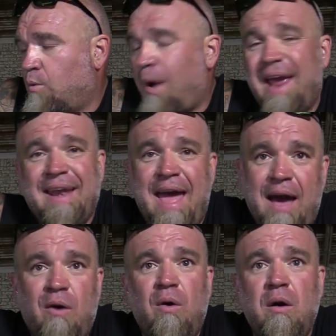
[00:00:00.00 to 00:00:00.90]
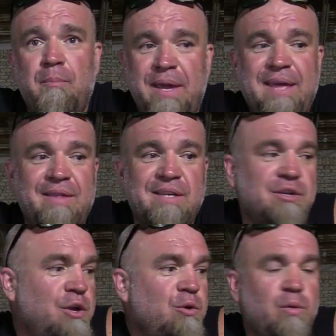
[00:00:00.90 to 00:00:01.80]
right now, being this
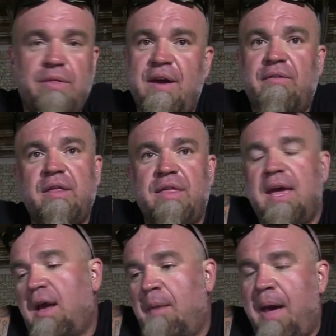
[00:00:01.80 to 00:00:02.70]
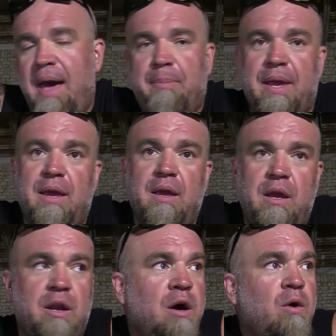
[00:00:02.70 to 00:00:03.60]
new with everything, I'm happy,
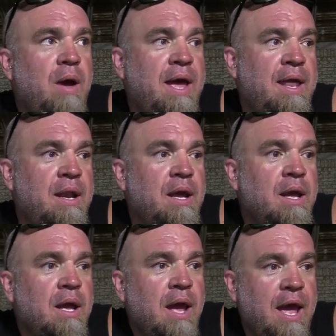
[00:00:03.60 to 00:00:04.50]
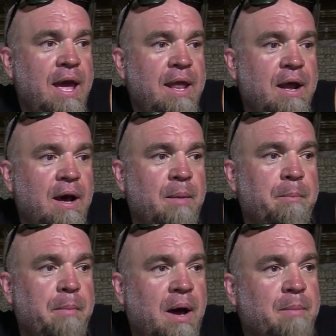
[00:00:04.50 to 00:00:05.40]
you know, and and
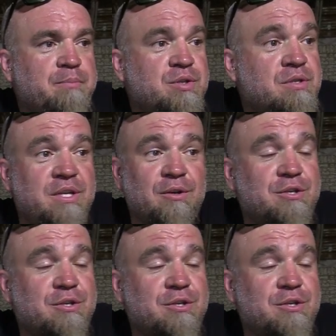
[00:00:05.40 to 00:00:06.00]
I'm I'm still